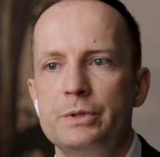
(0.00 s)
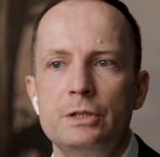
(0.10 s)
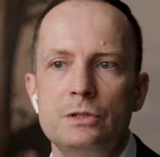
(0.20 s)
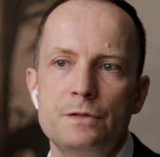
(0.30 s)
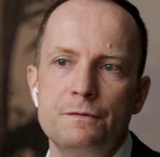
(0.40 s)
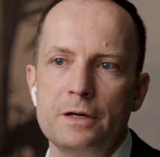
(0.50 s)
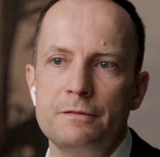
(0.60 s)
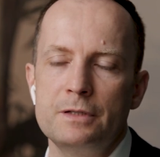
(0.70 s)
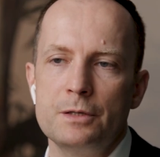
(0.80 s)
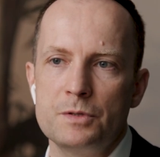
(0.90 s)
within these
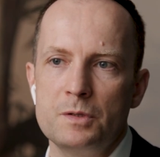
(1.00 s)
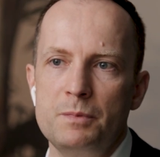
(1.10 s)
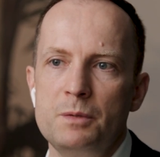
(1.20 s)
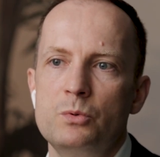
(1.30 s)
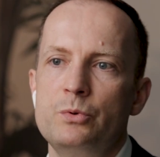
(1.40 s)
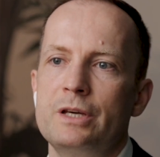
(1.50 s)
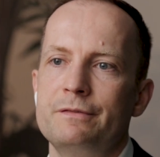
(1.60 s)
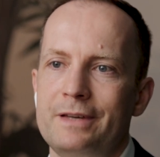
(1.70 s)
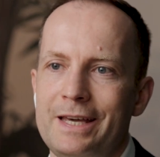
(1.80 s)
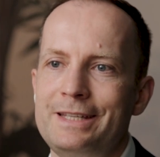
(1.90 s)
5,000 people, we
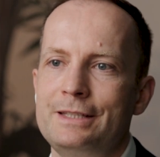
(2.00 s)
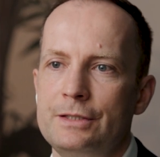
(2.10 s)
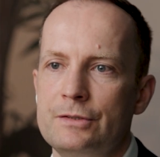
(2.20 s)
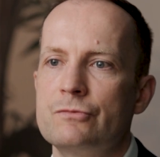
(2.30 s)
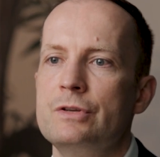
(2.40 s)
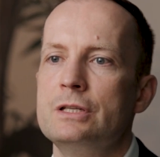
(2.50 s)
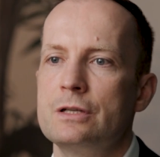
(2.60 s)
have 83